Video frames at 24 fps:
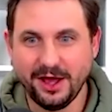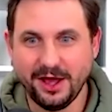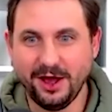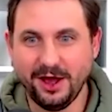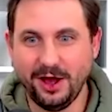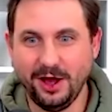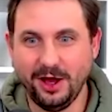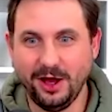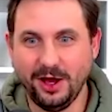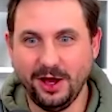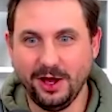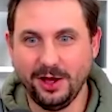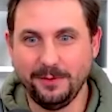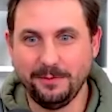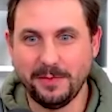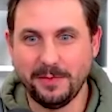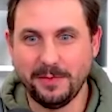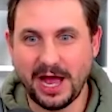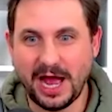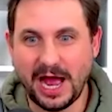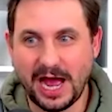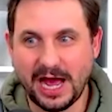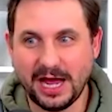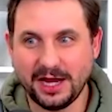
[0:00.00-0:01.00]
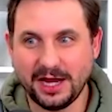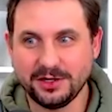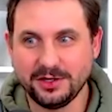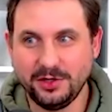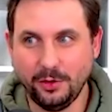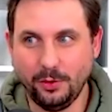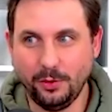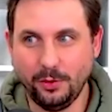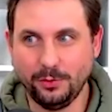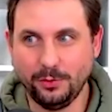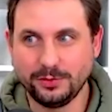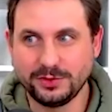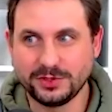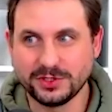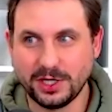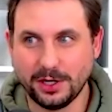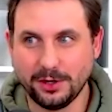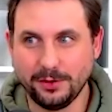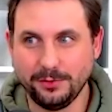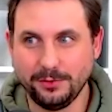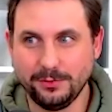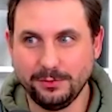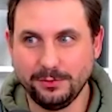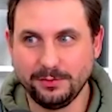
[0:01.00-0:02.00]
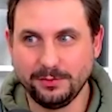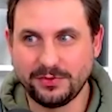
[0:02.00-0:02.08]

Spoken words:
And also